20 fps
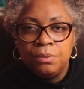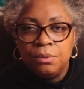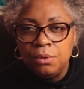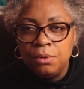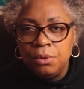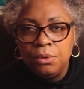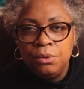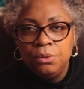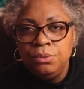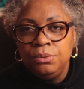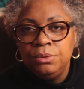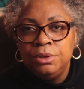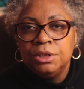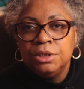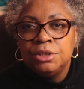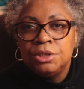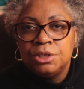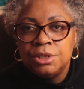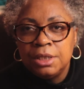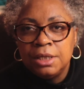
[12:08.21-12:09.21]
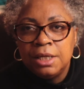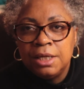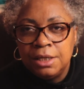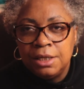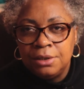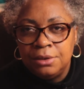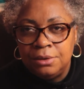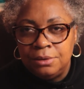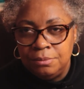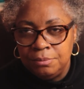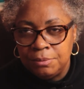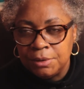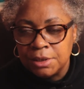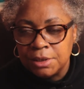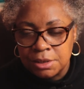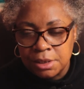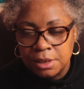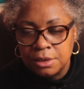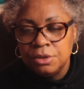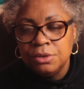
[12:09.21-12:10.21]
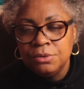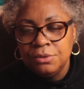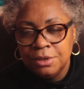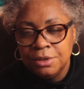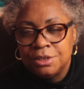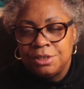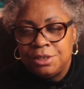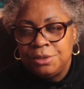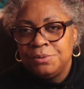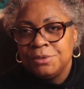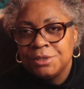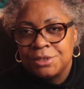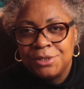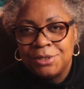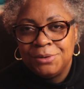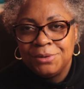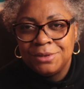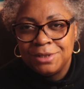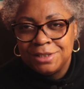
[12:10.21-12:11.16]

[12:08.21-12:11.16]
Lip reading: Who does she kill? Because I knew that